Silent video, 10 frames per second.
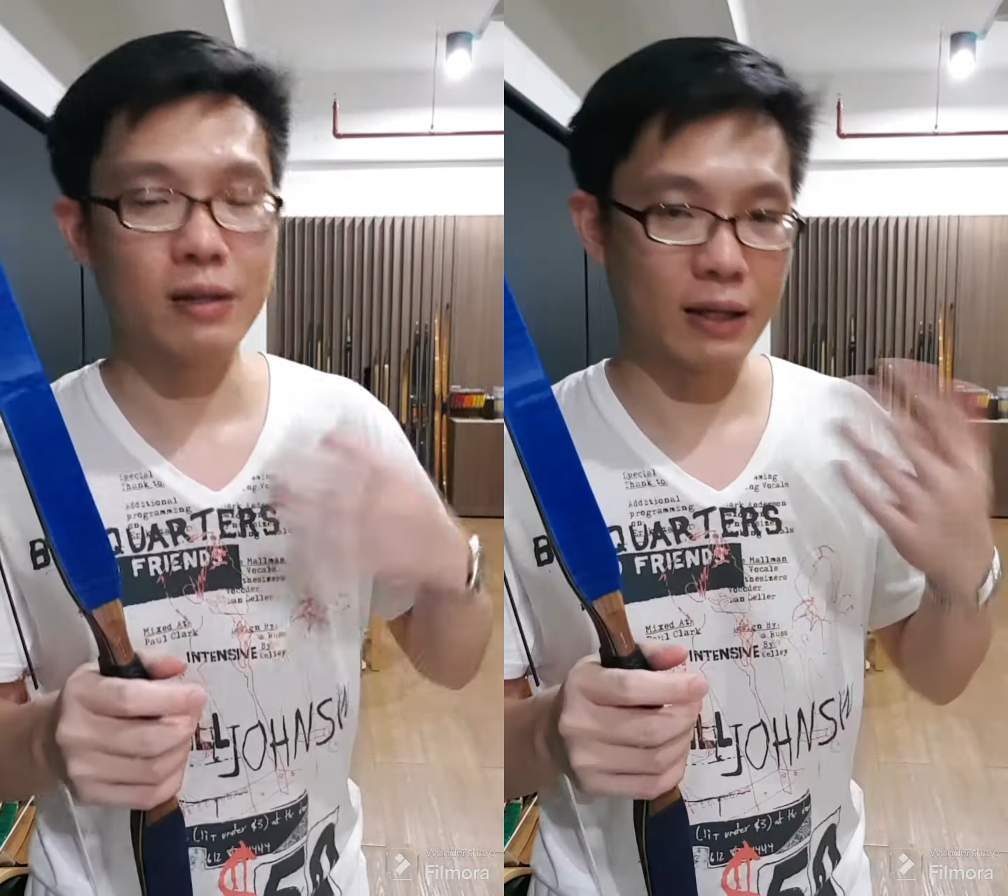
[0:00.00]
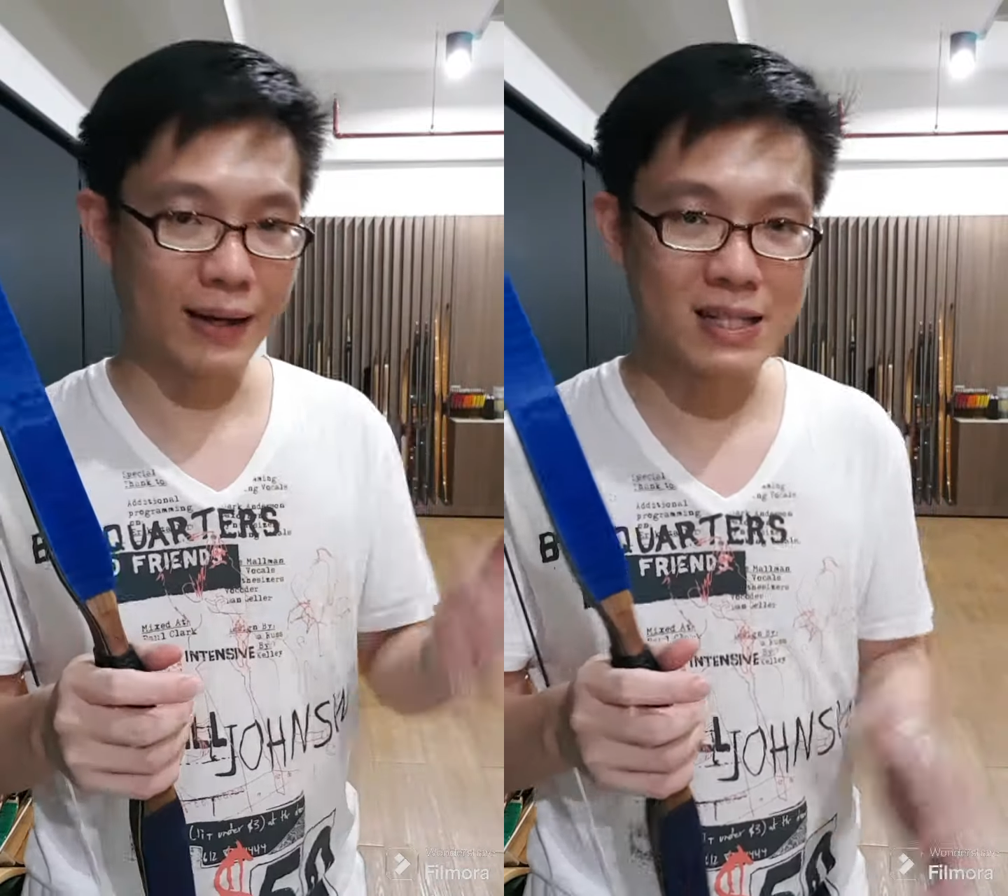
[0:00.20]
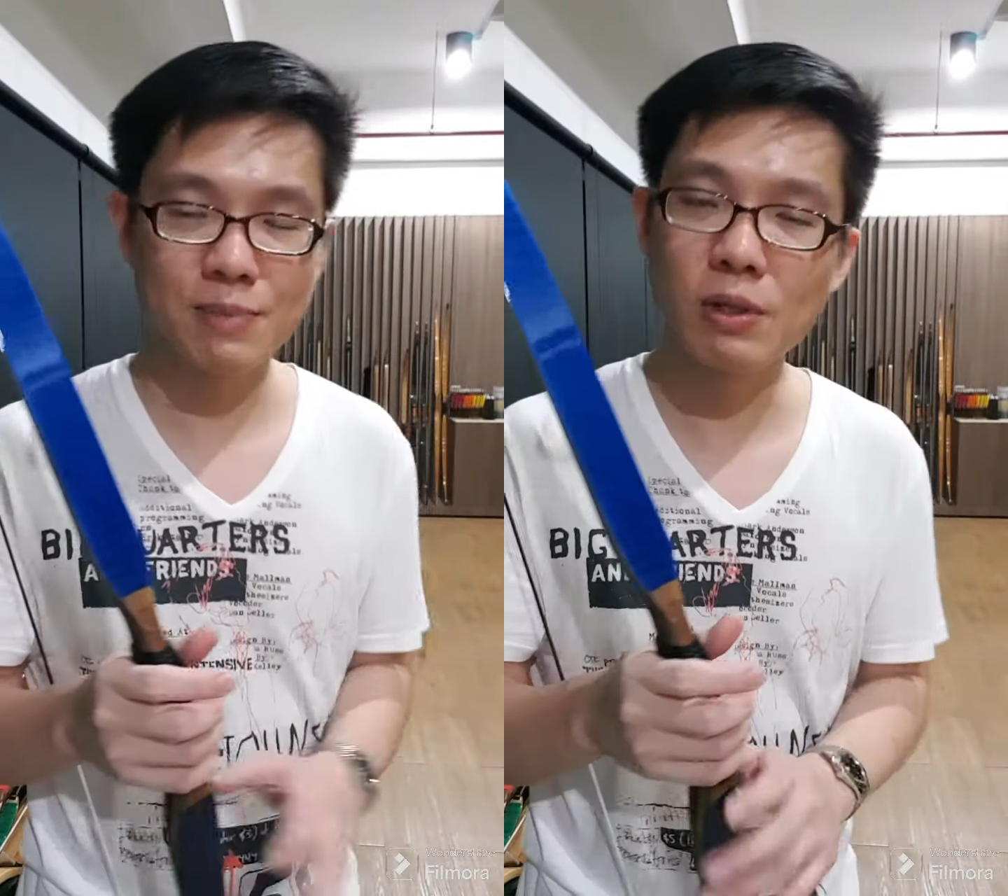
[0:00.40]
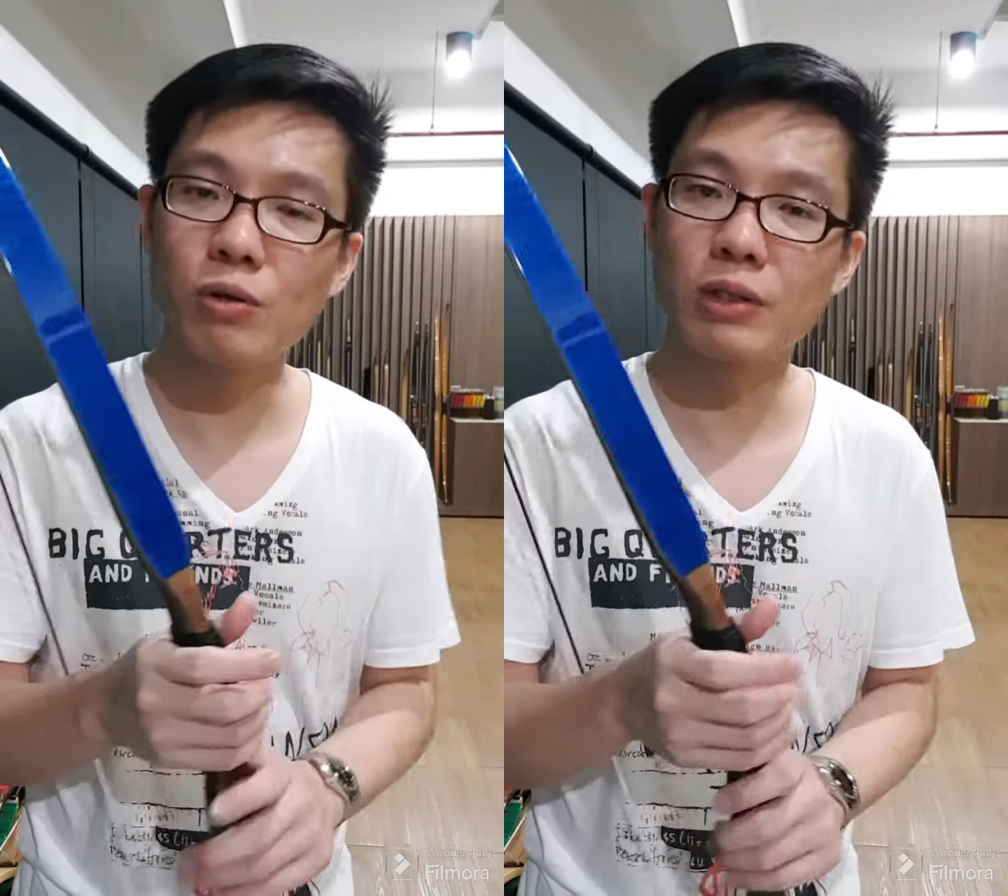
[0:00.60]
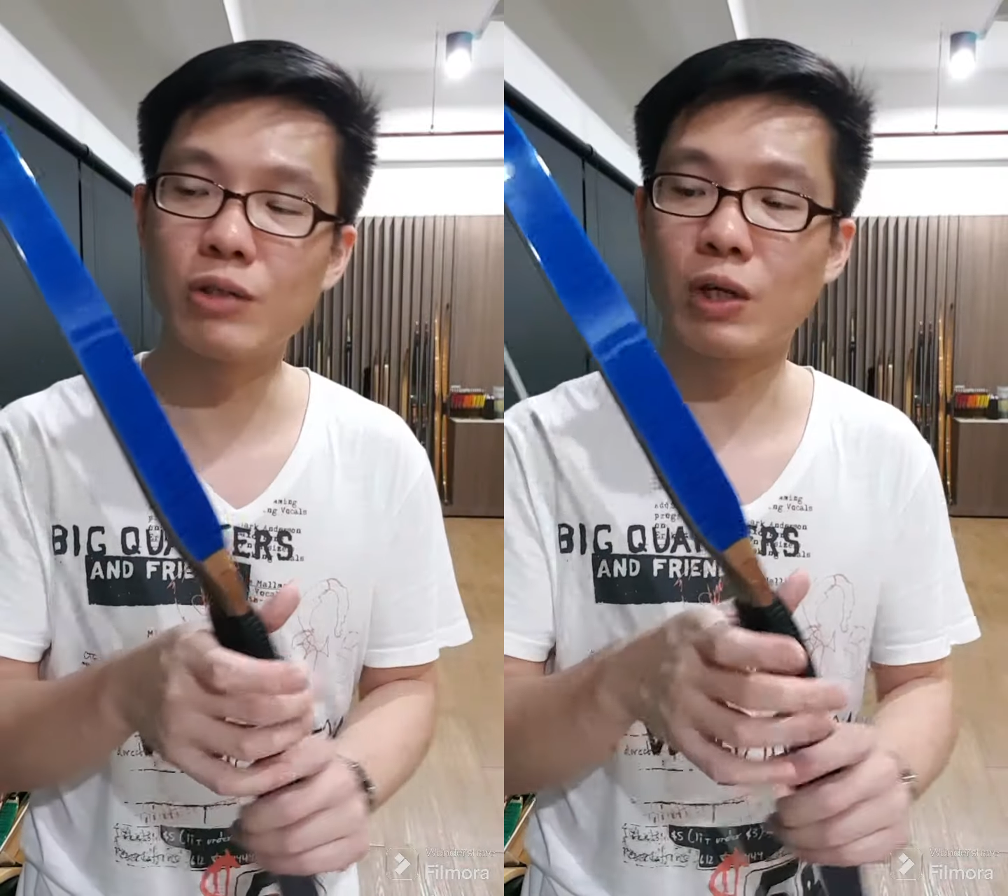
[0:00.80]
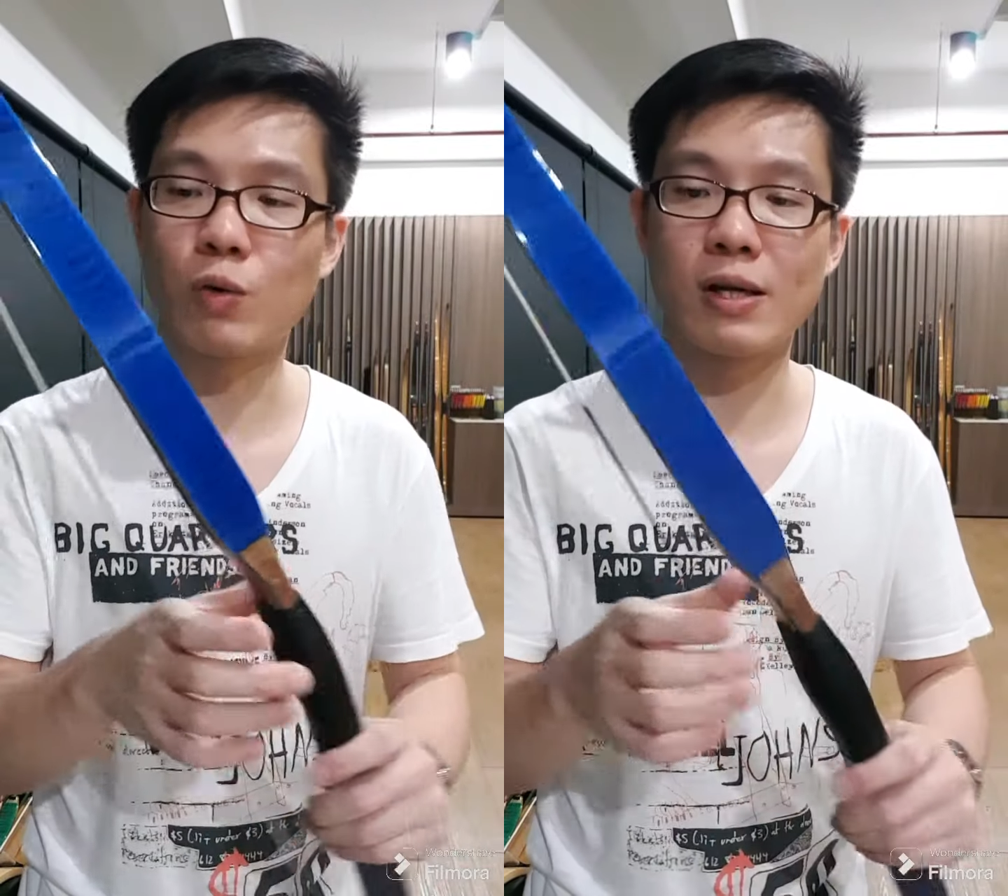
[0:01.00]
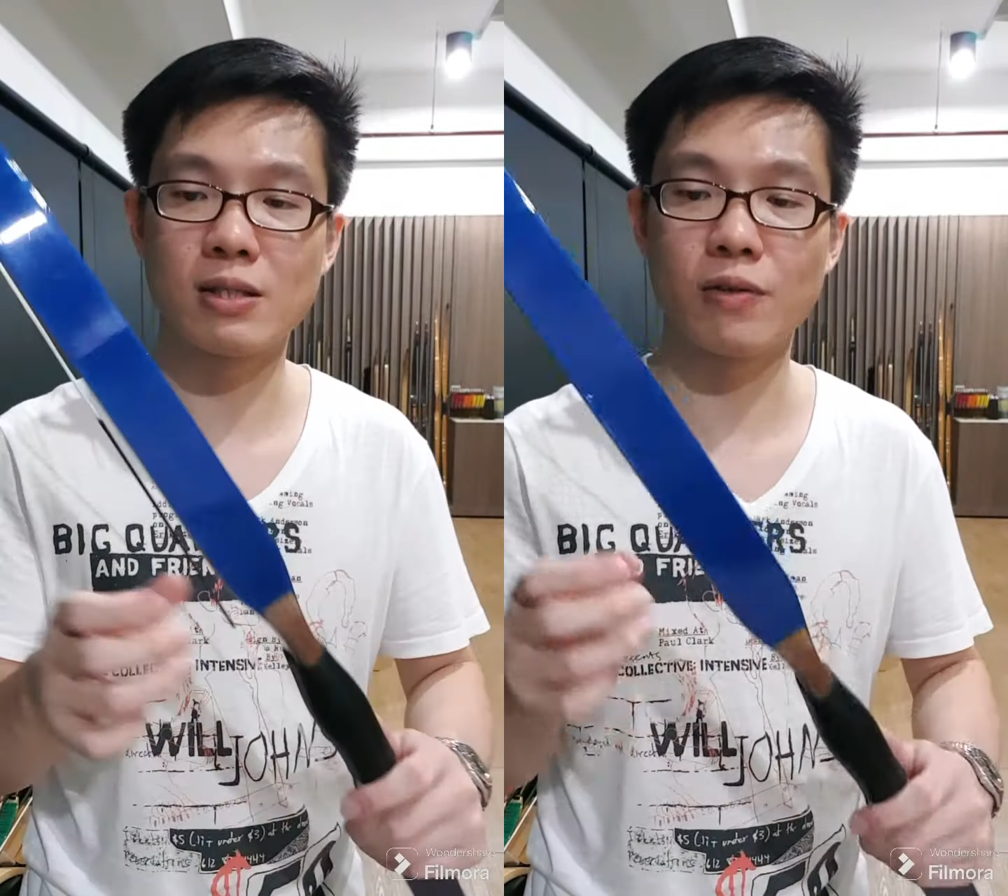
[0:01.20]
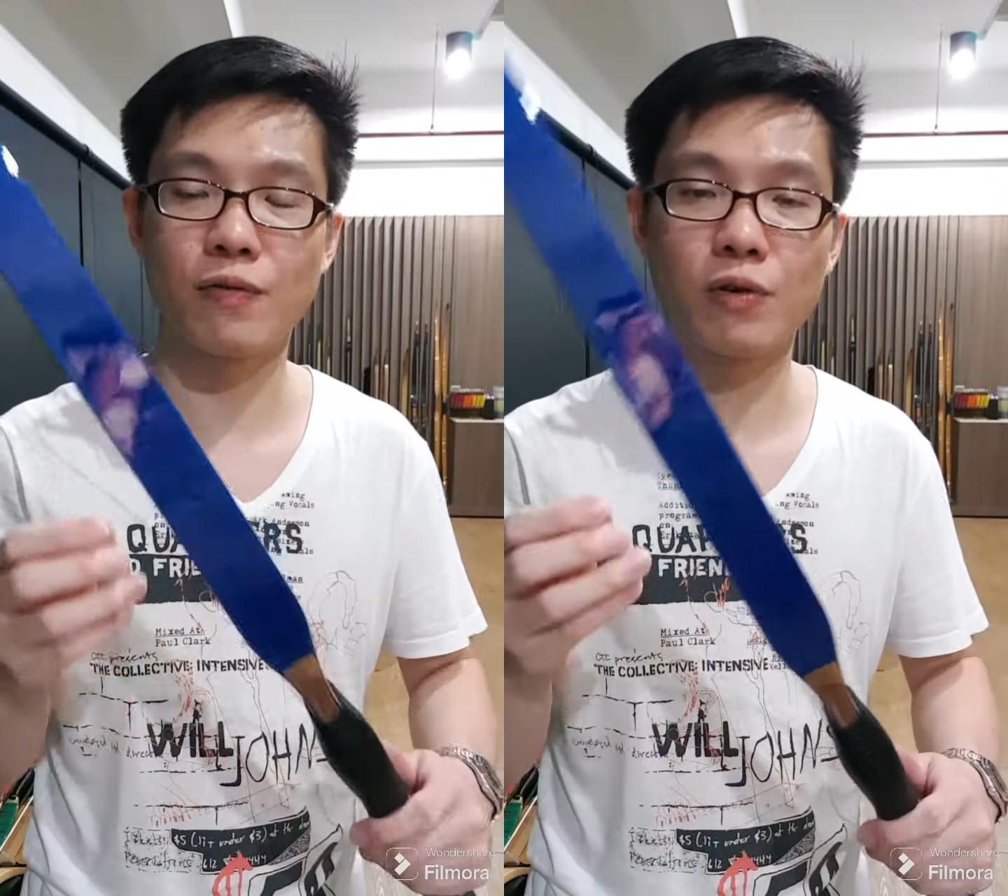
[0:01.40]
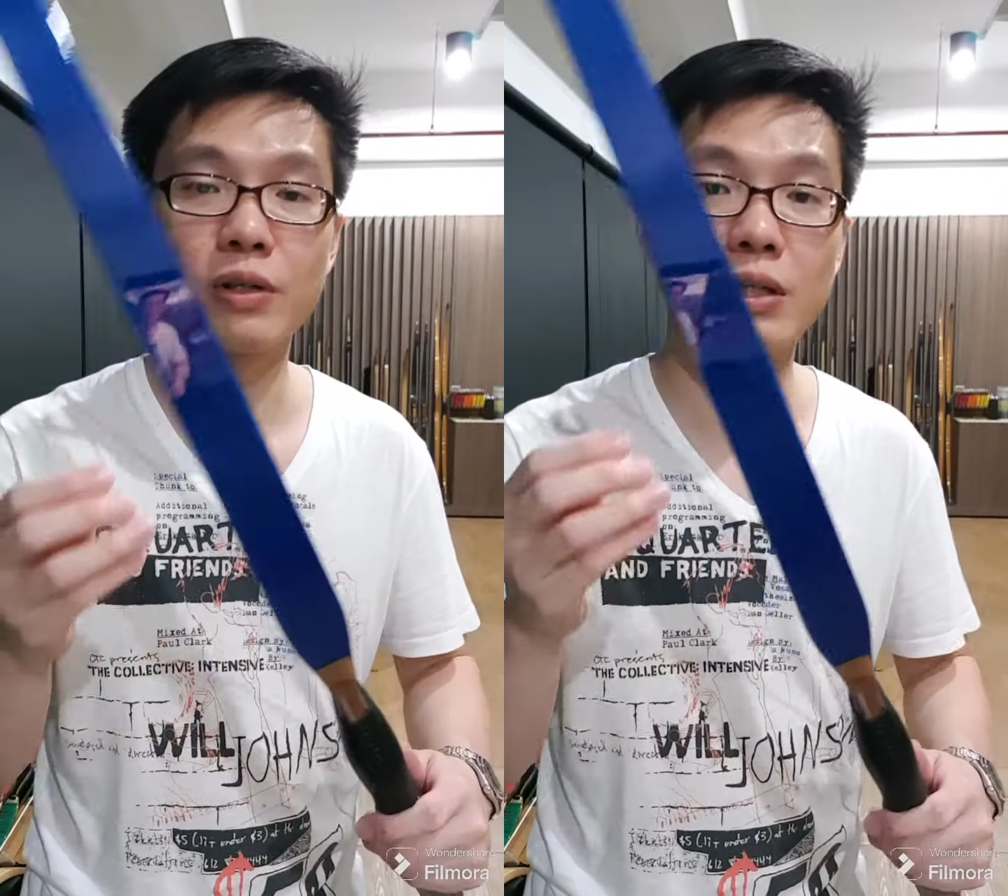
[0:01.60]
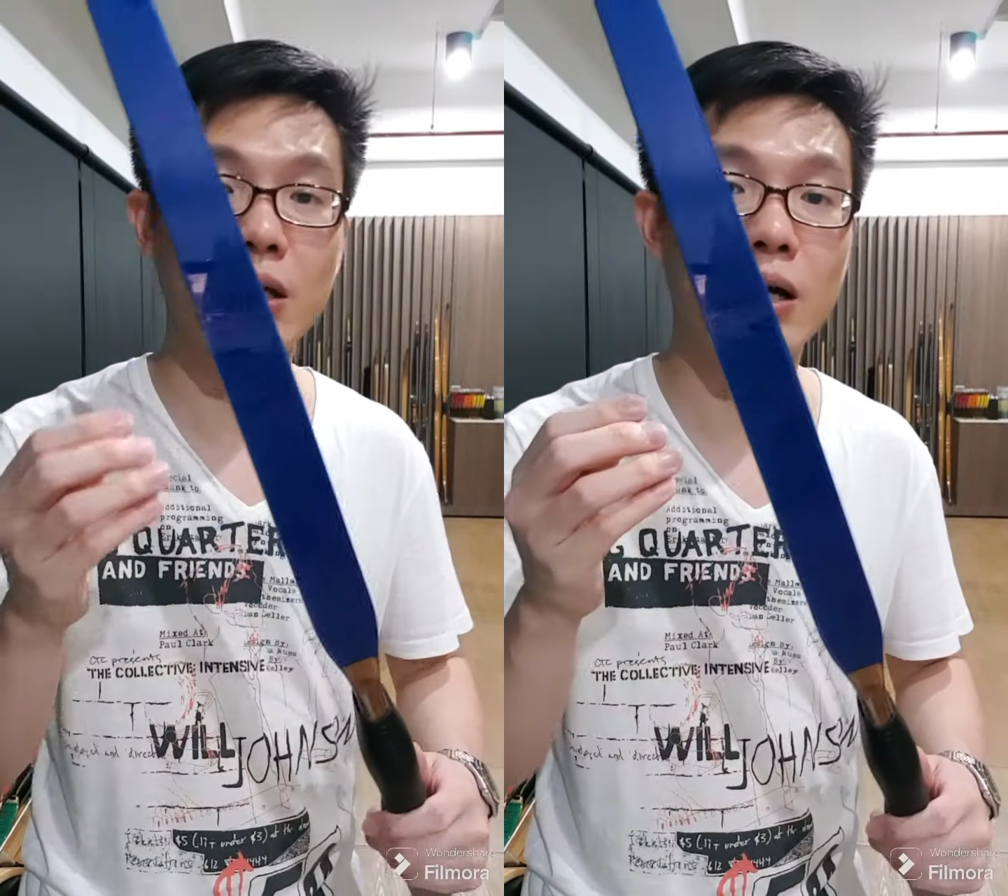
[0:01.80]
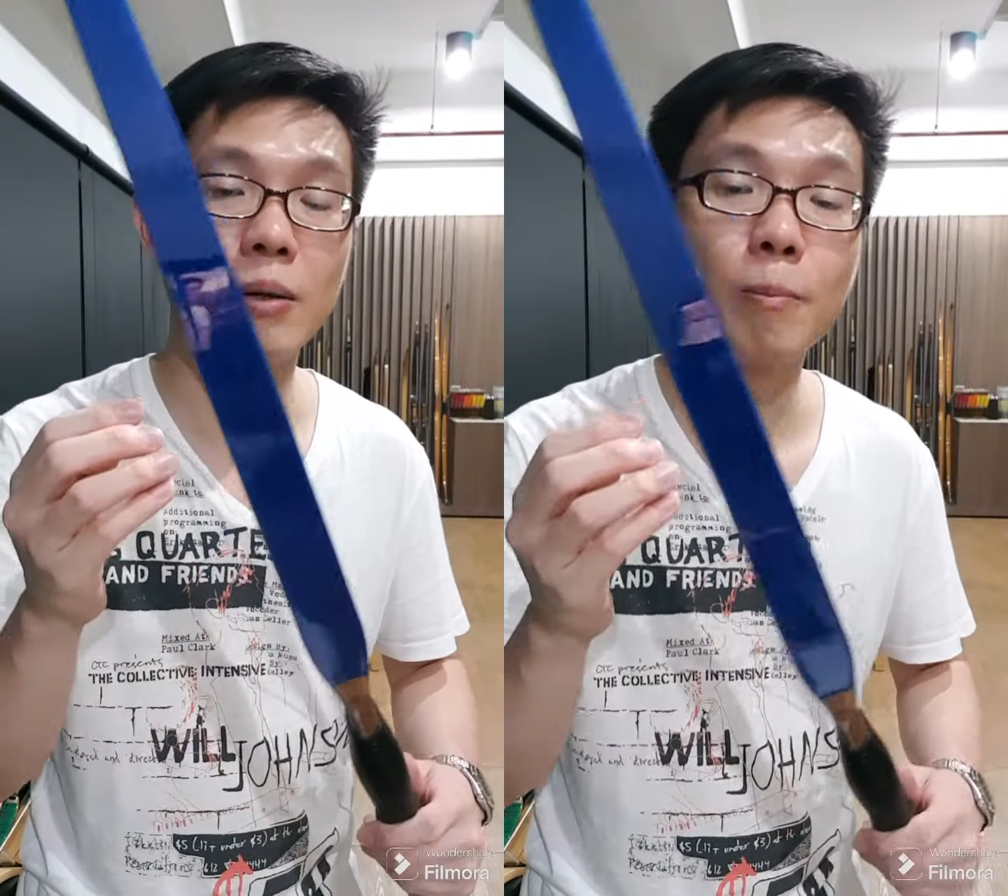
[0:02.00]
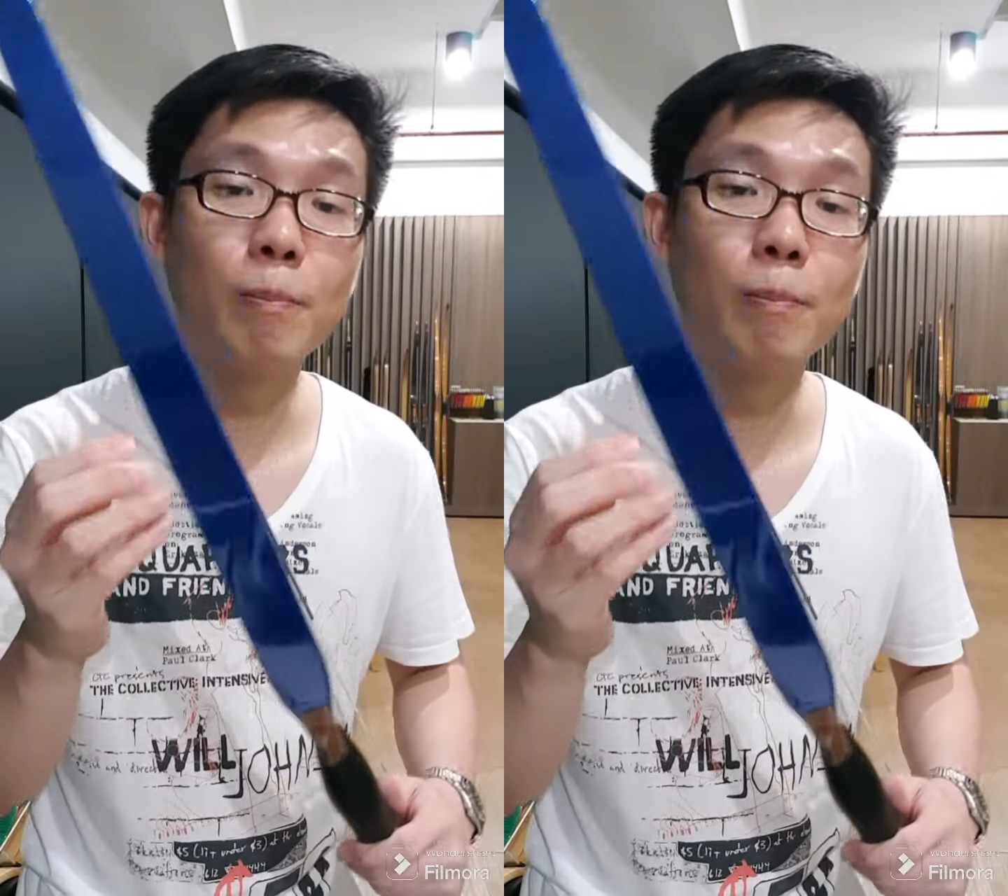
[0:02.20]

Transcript: The customer only requested for the